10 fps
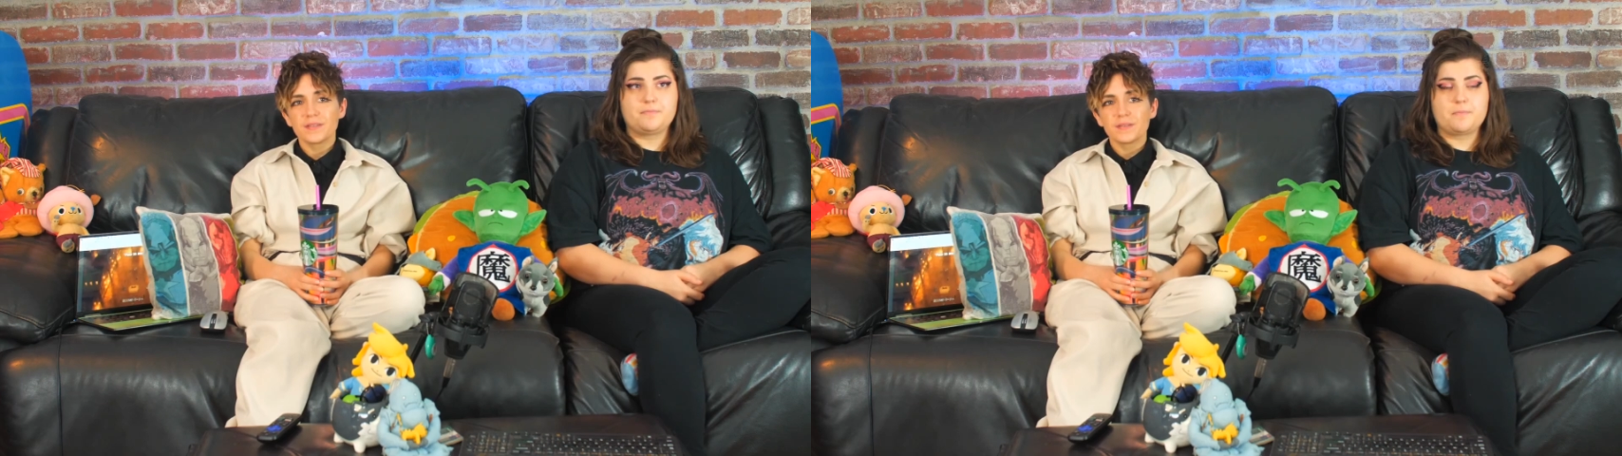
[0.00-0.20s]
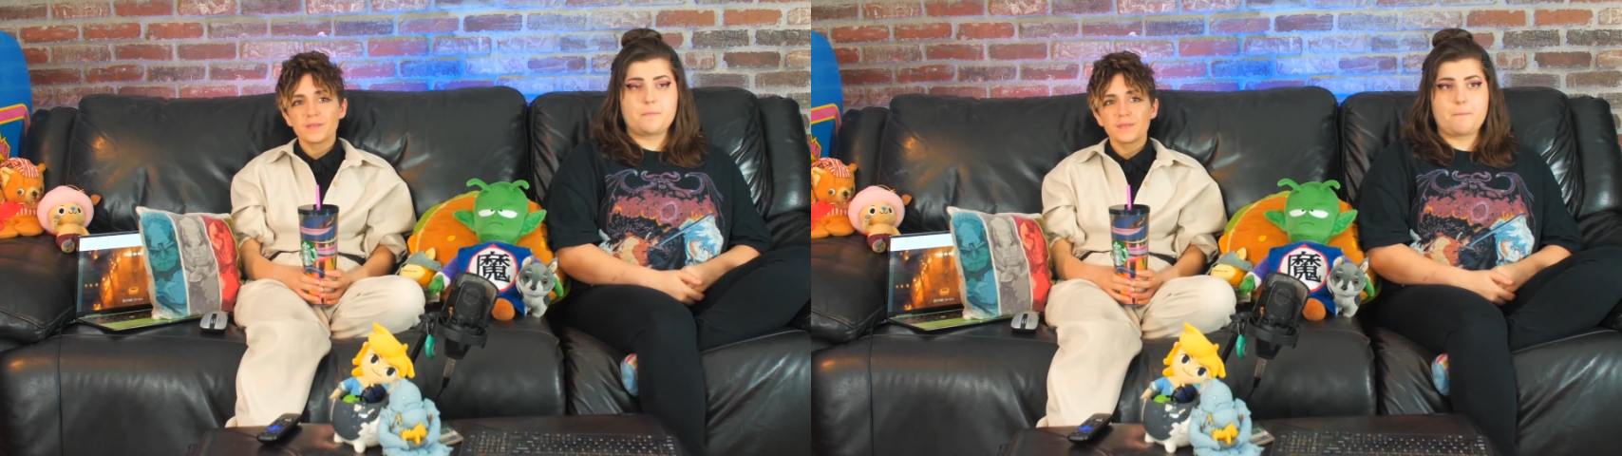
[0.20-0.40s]

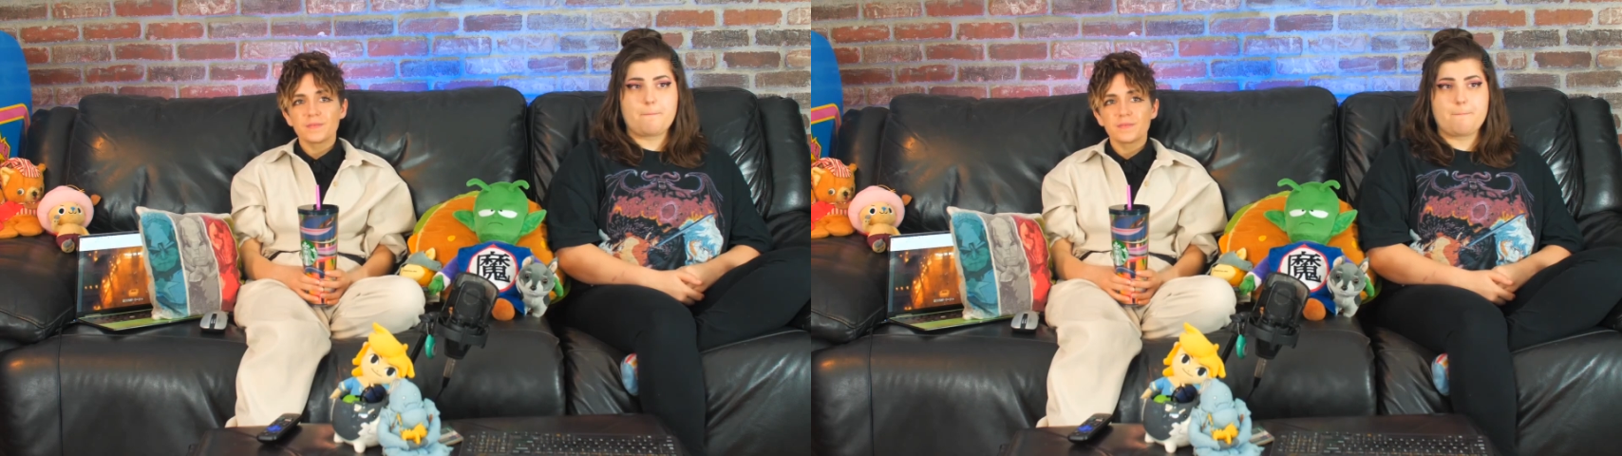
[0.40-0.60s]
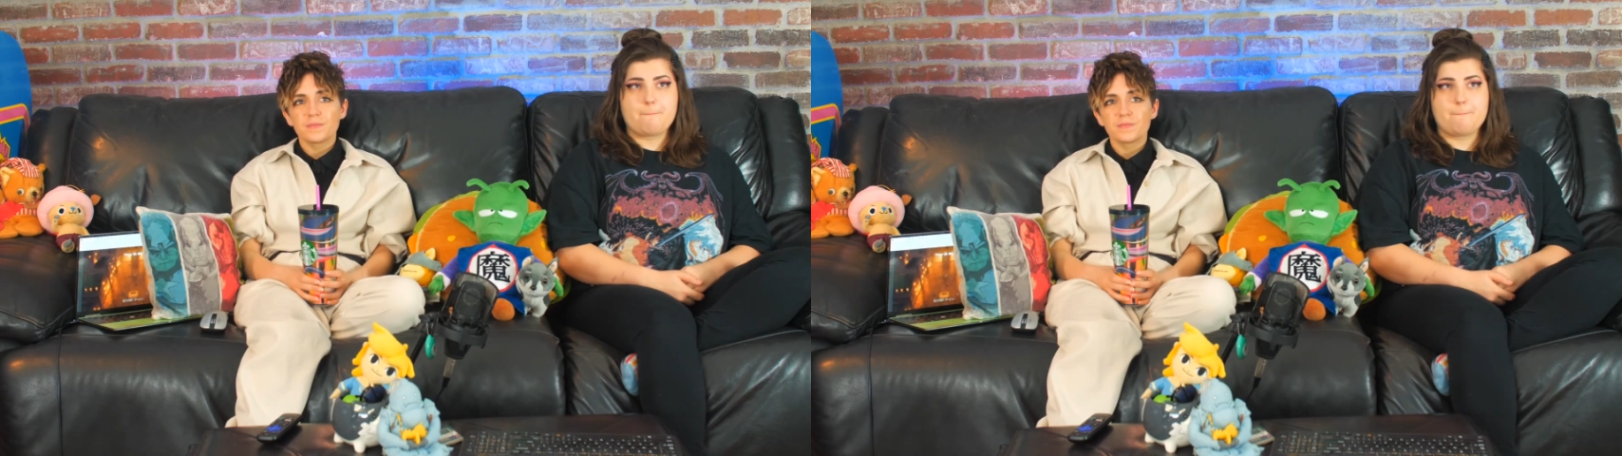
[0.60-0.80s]

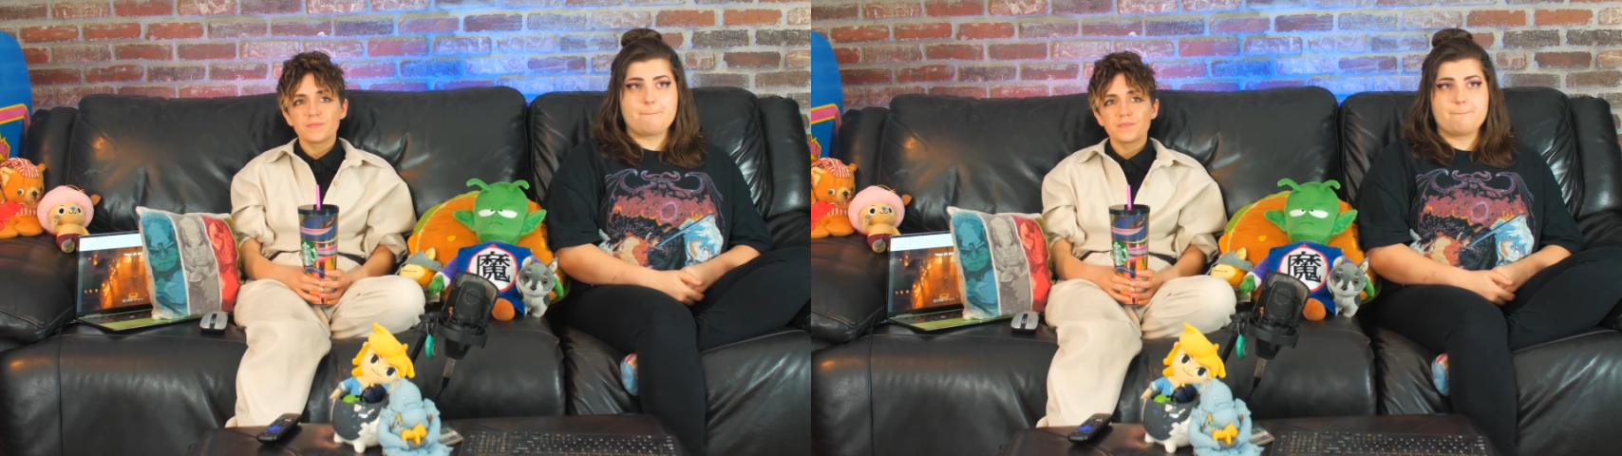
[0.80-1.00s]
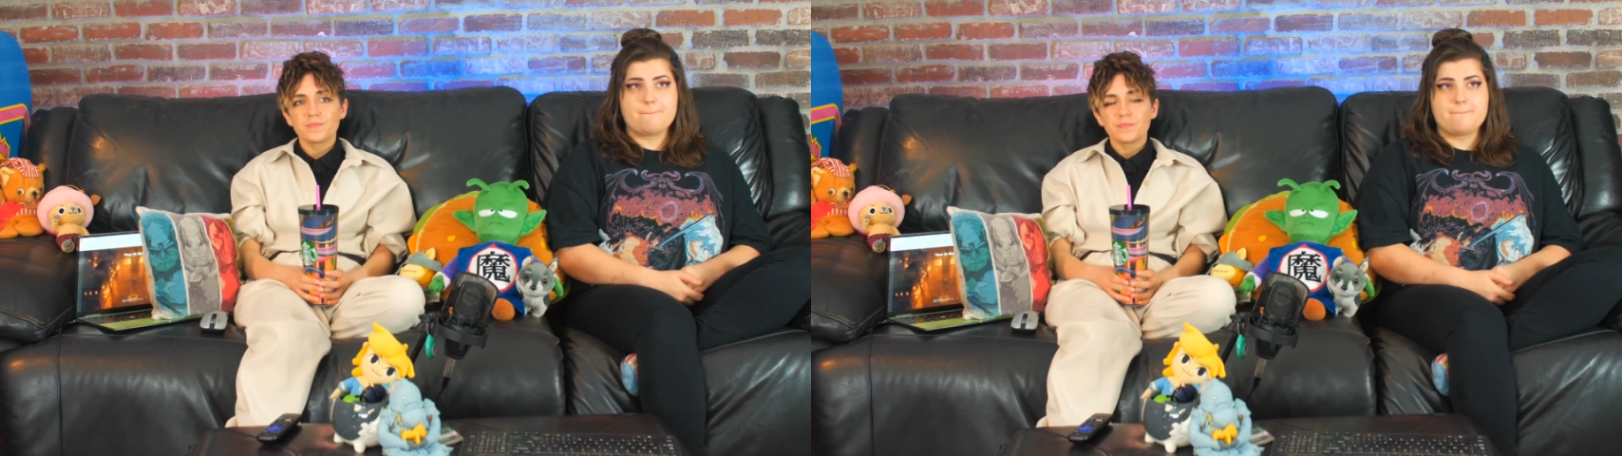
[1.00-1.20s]

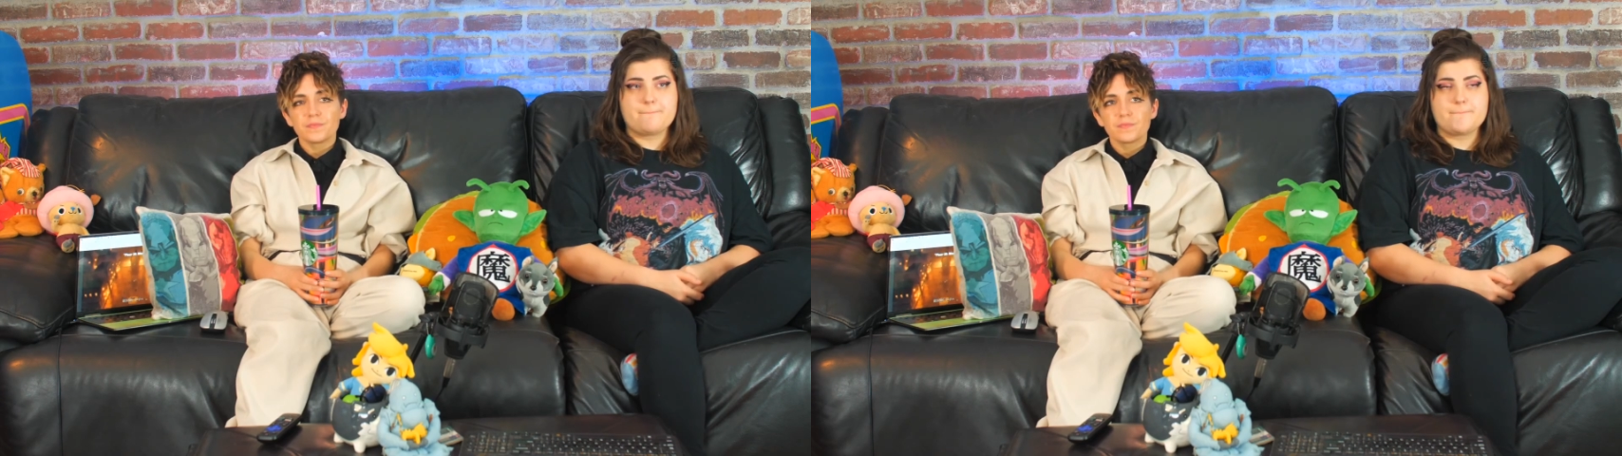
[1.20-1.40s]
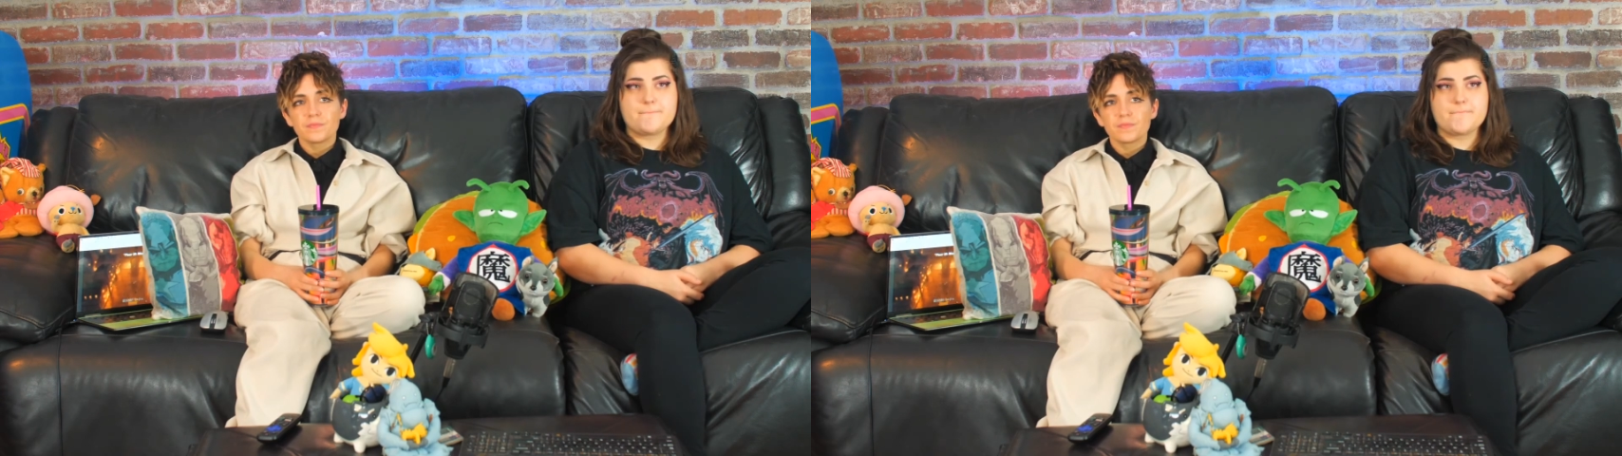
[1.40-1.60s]

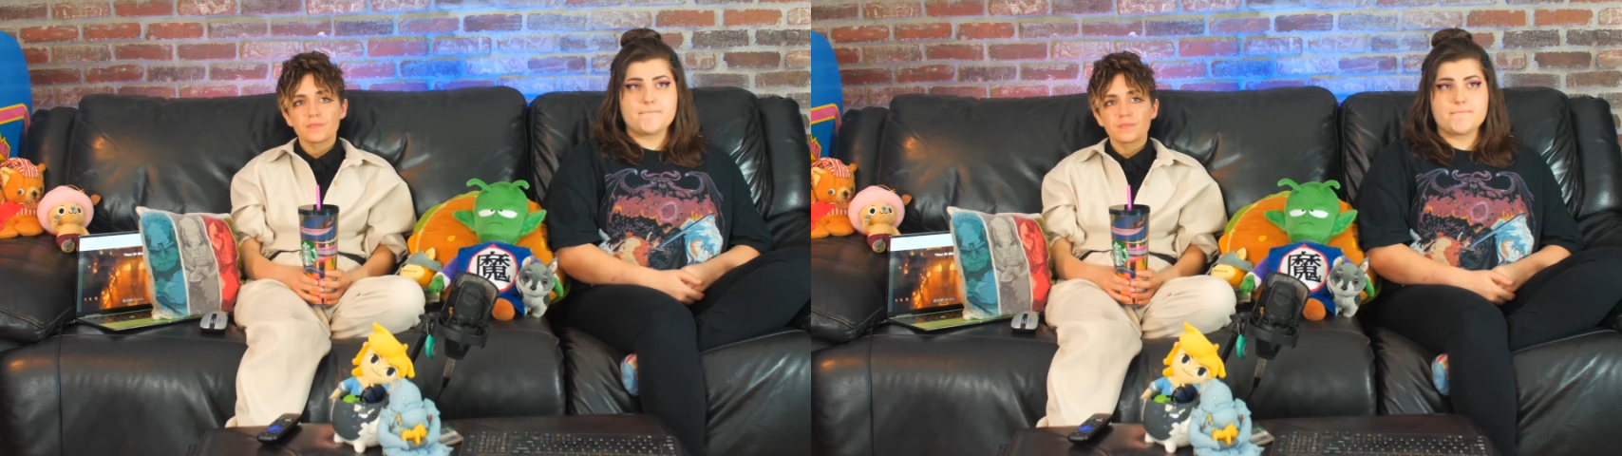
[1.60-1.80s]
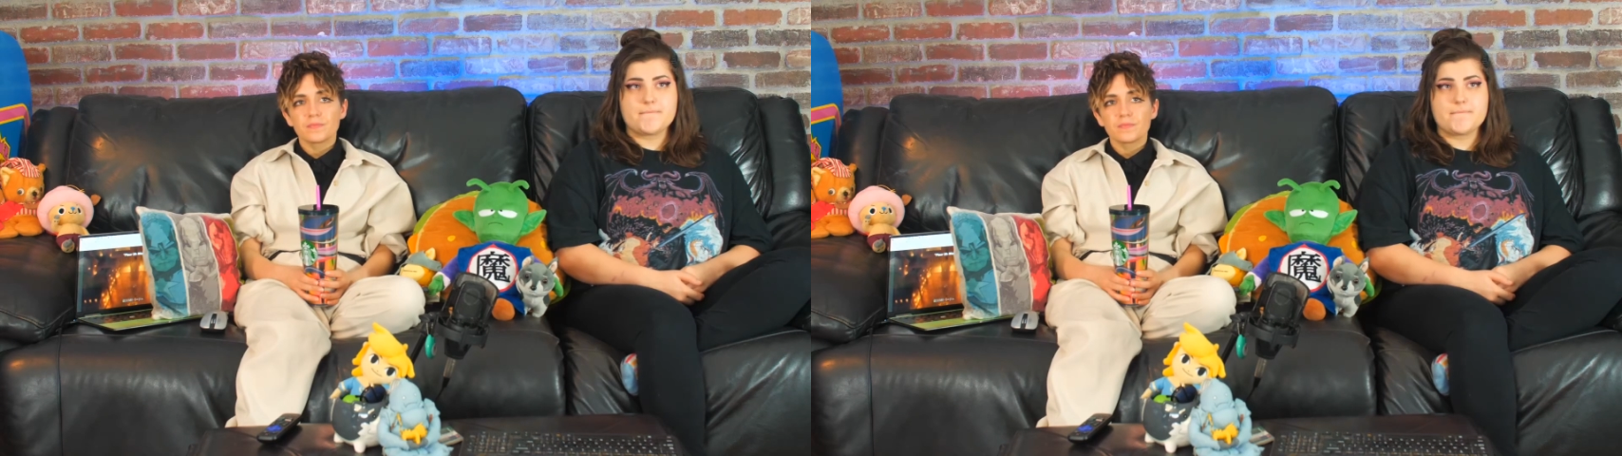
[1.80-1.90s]
No one is speaking in this clip.